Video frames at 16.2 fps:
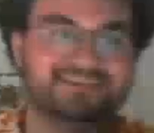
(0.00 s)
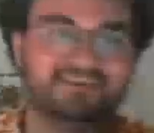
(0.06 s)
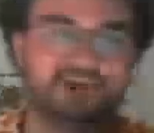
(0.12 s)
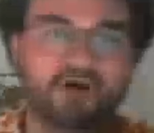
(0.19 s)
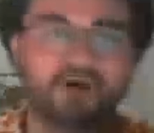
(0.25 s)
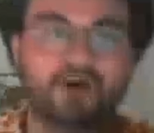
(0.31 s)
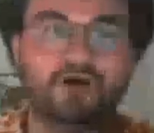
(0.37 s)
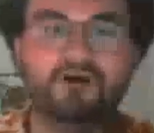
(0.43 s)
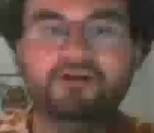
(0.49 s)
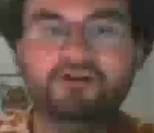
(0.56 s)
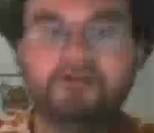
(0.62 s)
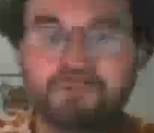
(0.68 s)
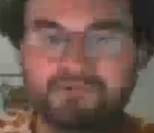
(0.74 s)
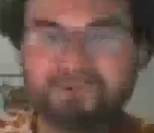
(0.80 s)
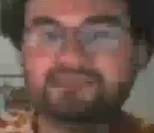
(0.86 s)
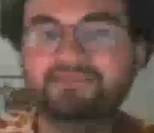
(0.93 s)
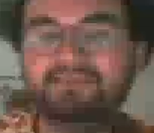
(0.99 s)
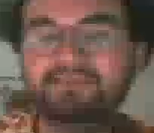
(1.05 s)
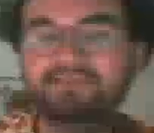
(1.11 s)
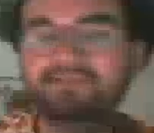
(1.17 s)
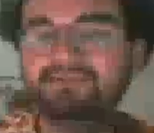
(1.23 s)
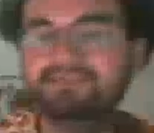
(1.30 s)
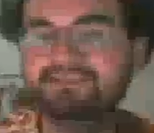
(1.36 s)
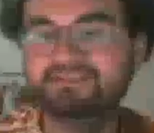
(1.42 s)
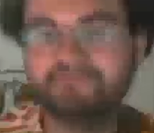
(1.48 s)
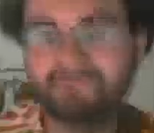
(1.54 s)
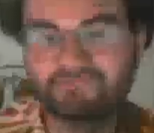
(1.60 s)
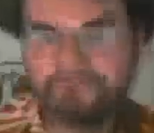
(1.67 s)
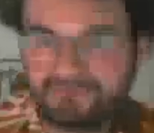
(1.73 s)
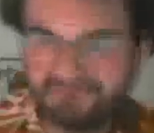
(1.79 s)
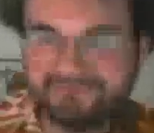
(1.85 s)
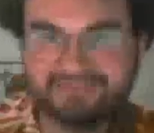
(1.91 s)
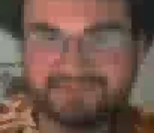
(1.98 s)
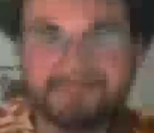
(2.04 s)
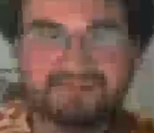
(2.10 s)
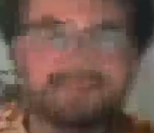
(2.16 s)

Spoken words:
are New Englanders friendly?